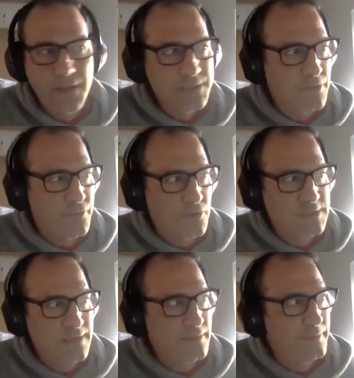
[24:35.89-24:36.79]
So those
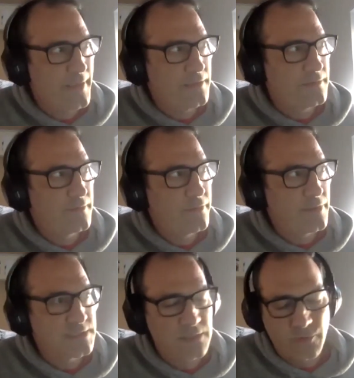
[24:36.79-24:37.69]
are the main
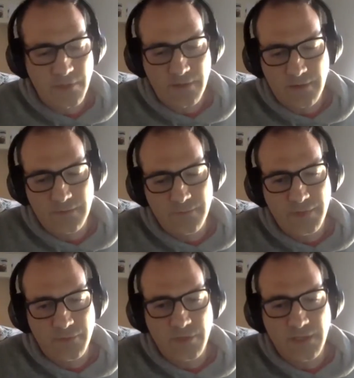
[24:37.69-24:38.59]
things that we are
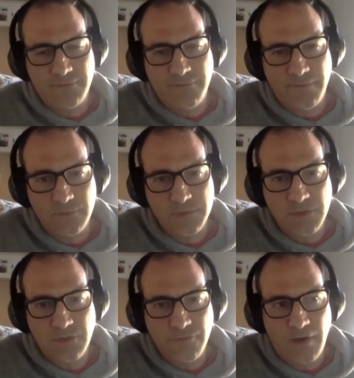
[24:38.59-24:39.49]
that we have found
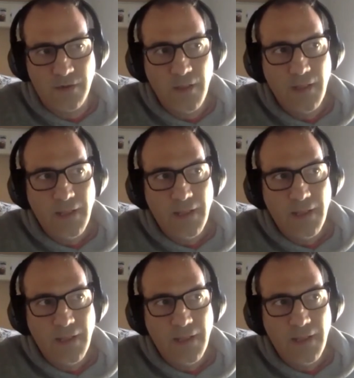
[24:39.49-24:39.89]
so far.